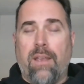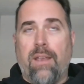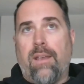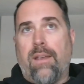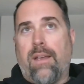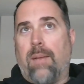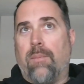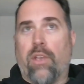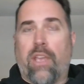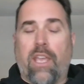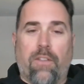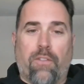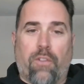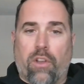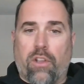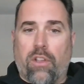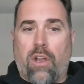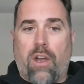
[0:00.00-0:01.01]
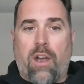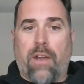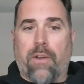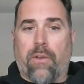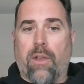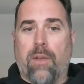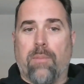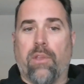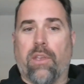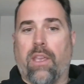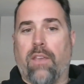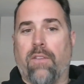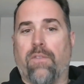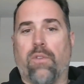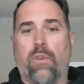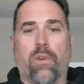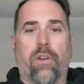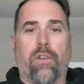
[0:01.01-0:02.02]
I'm looking for Claude, or I'm looking
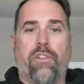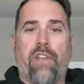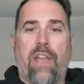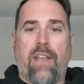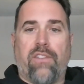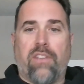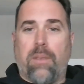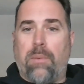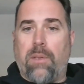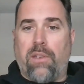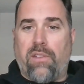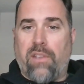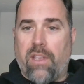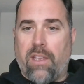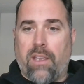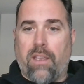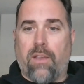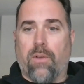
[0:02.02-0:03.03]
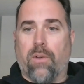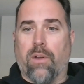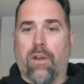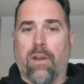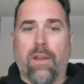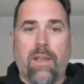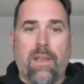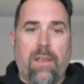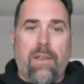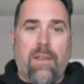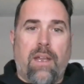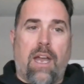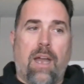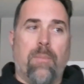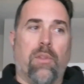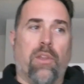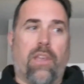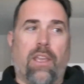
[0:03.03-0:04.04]
for ChatGPT, or
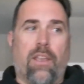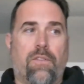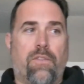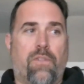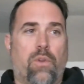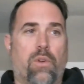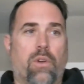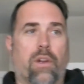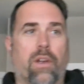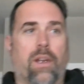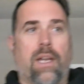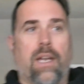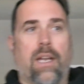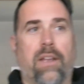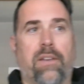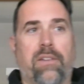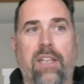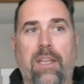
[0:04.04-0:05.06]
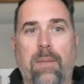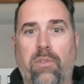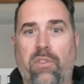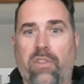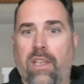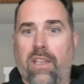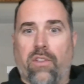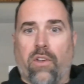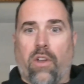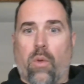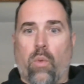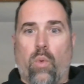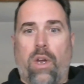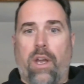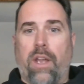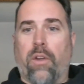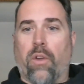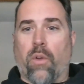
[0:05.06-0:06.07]
I'm looking for DeepSeek's
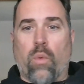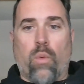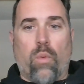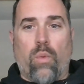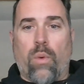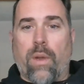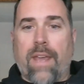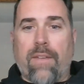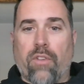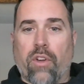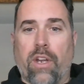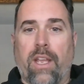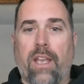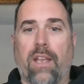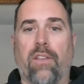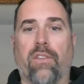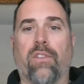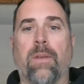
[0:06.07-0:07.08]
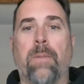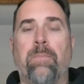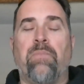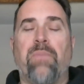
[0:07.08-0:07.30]
R1, or whatever it is.